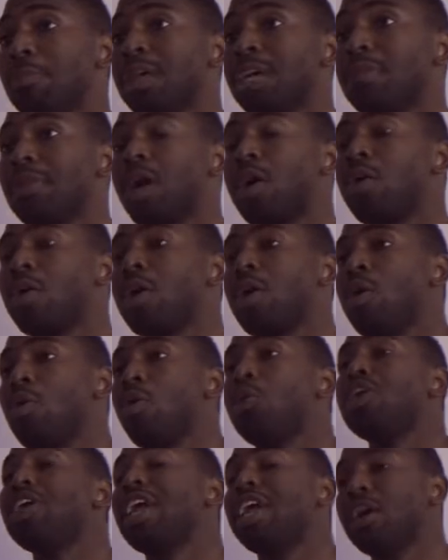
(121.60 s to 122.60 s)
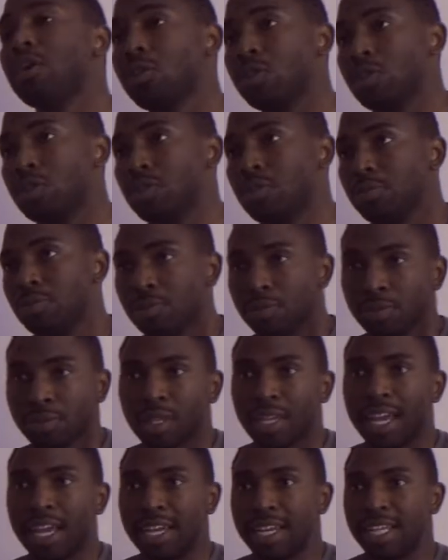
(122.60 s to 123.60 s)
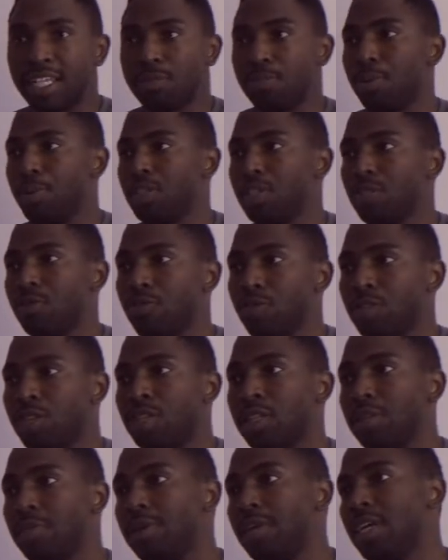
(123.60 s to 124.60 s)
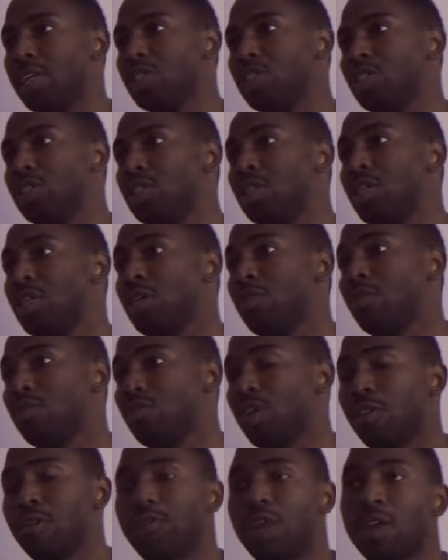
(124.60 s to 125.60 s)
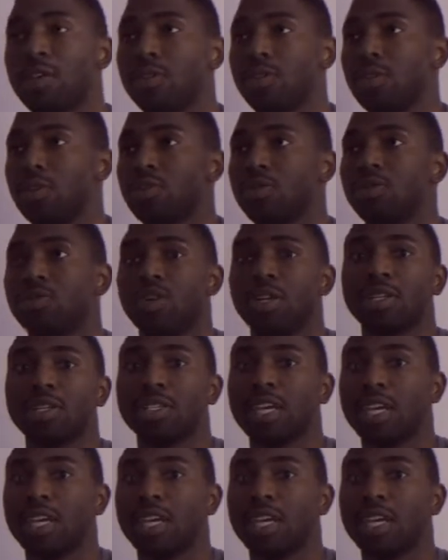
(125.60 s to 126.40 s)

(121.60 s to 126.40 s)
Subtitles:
played by Woody Harrelson, and he's pushing for the elimination, trying to find Caesar, trying to